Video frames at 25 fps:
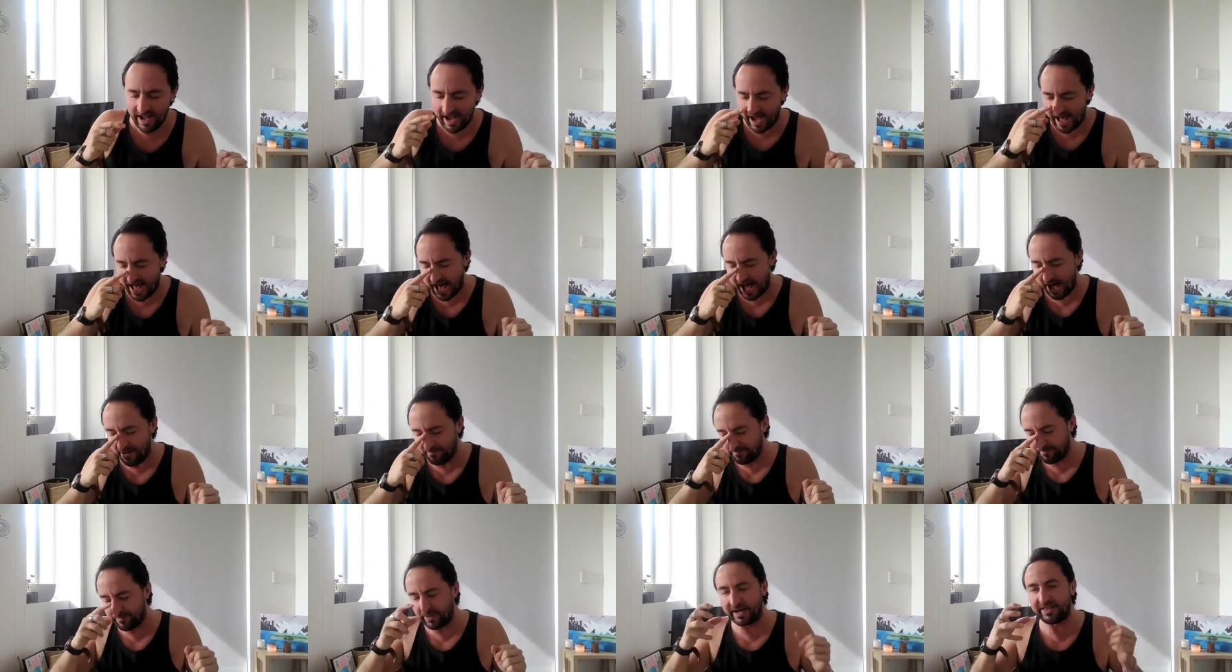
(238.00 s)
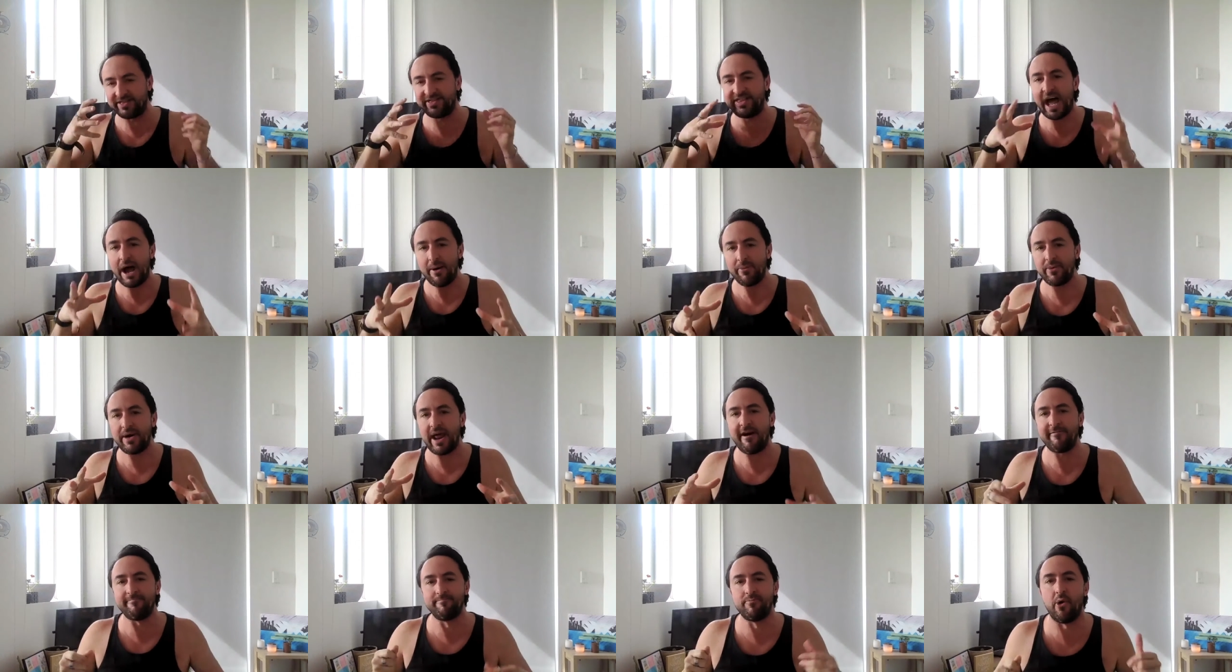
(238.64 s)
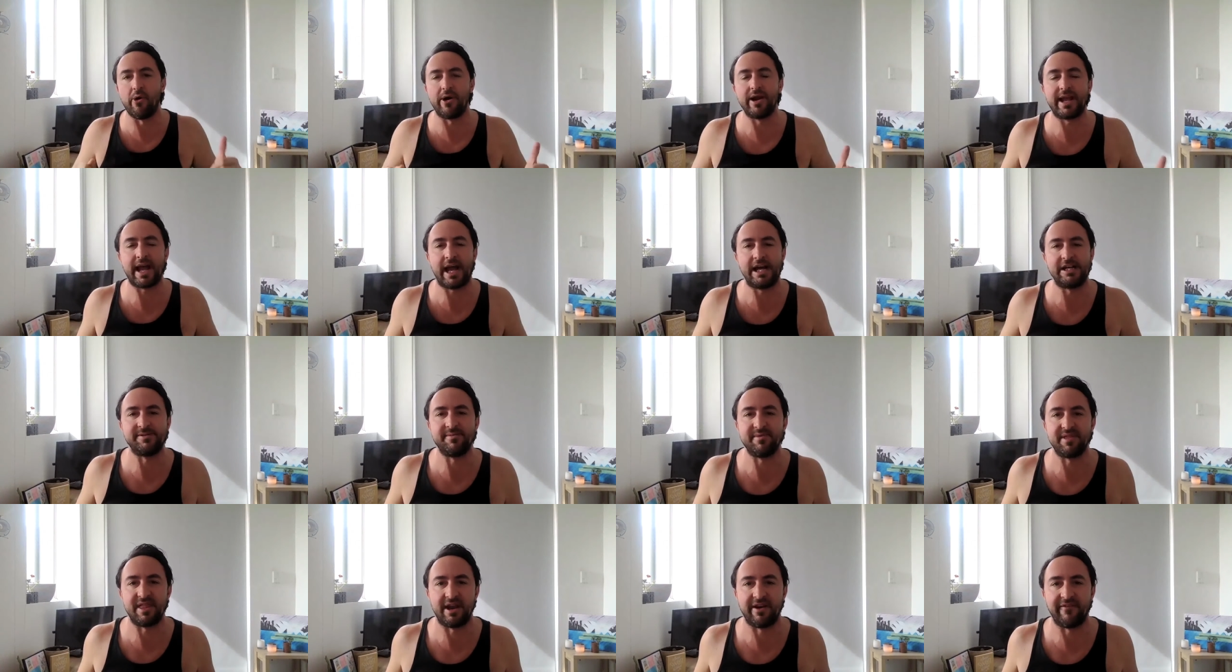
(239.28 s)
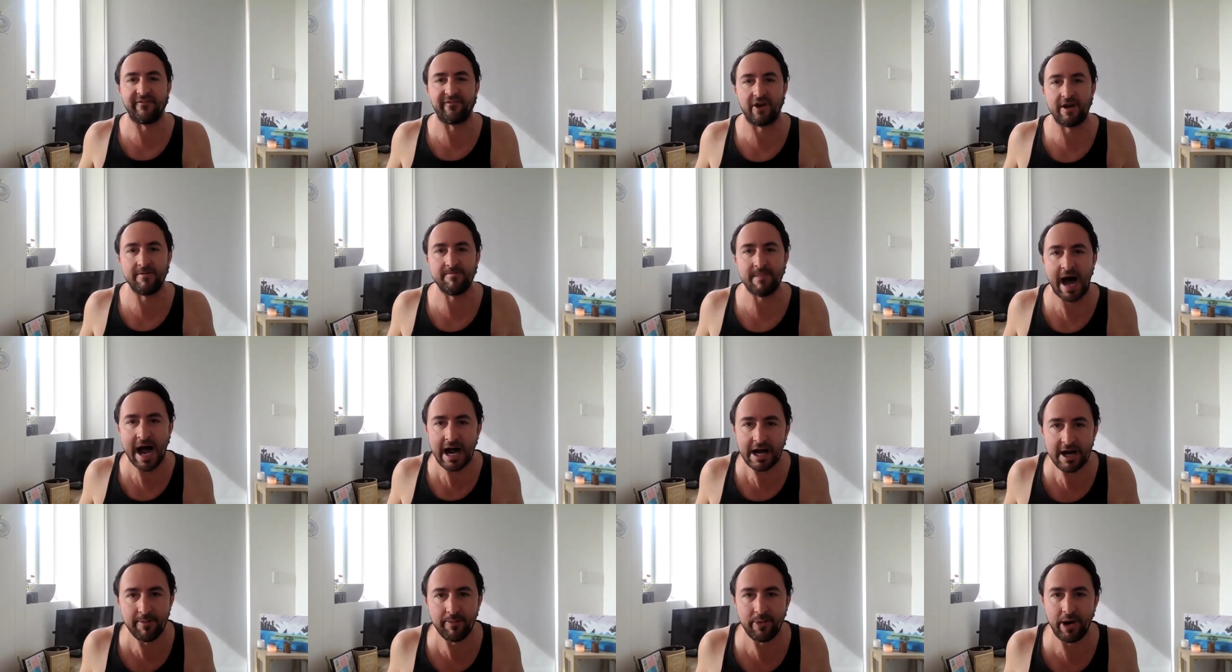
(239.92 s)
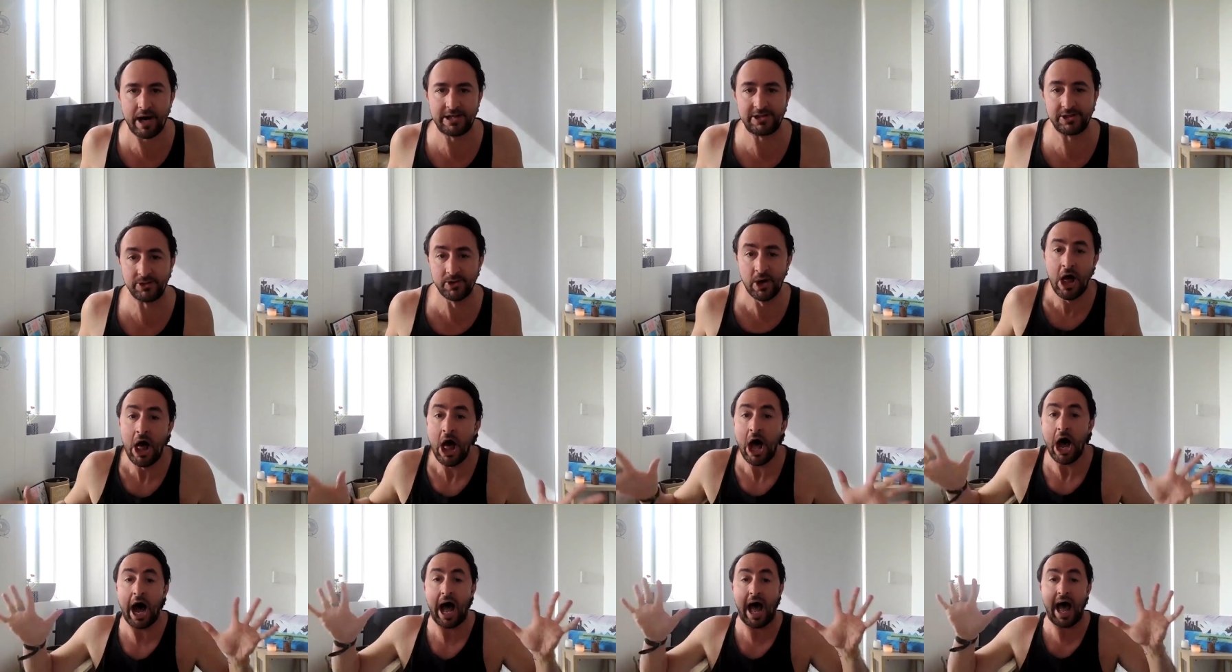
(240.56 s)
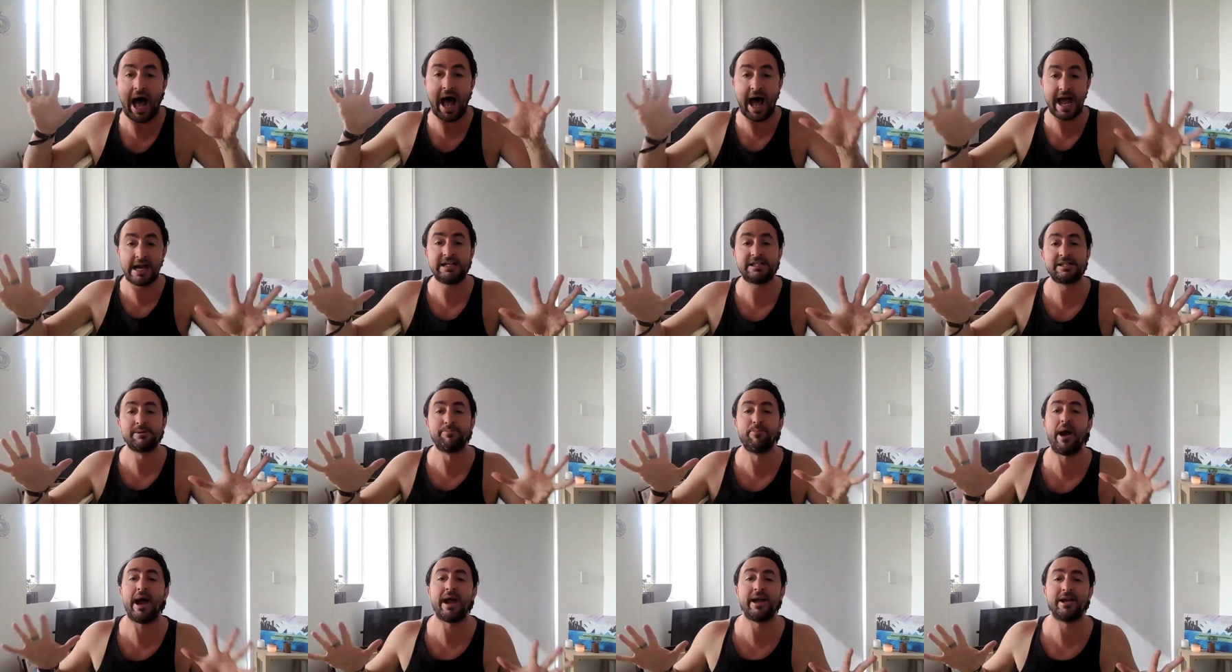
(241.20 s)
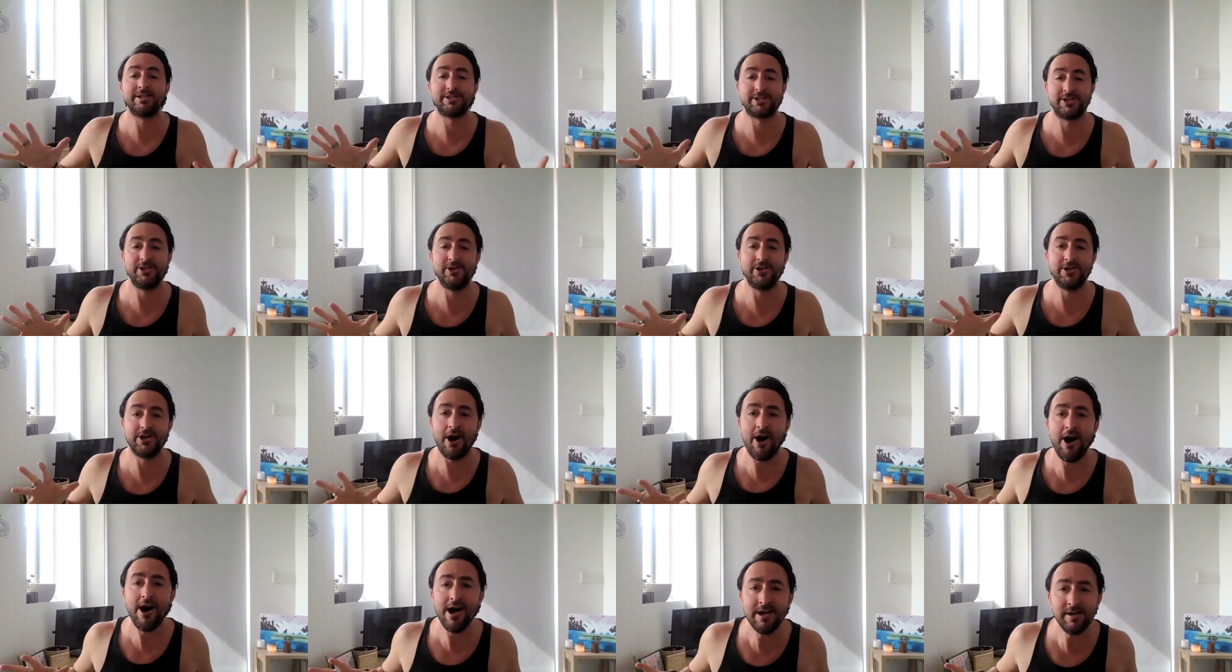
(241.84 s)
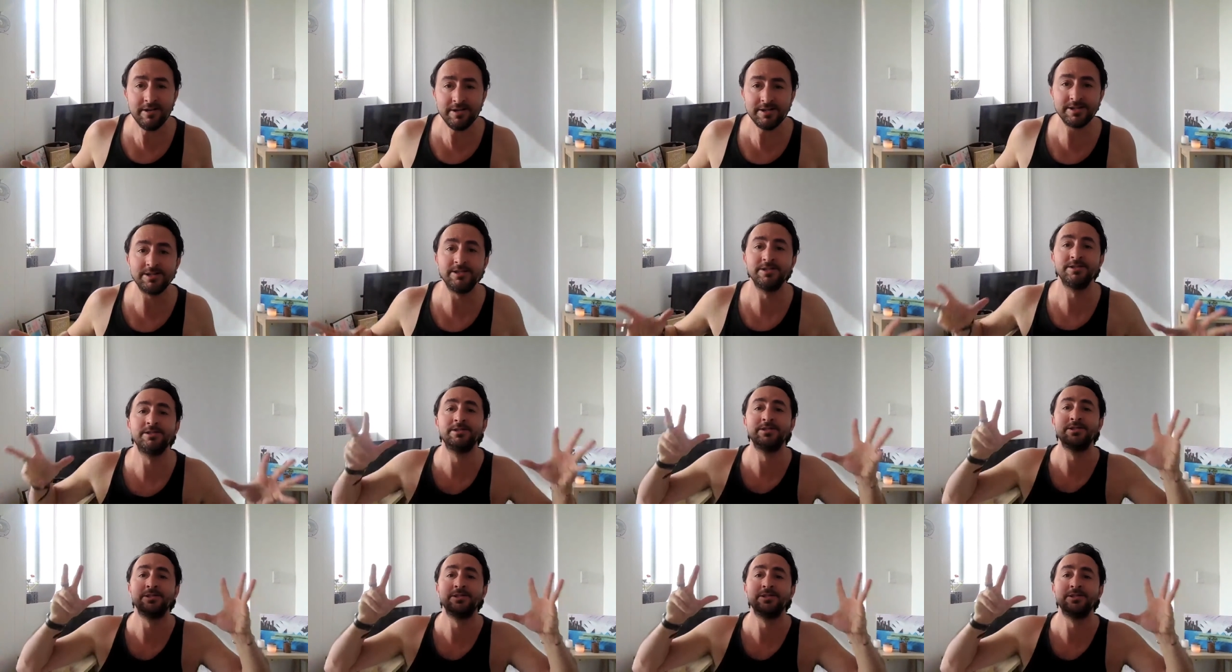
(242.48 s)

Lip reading: but that would have more engagement than a free market appraisal. I hate to break it to you guys,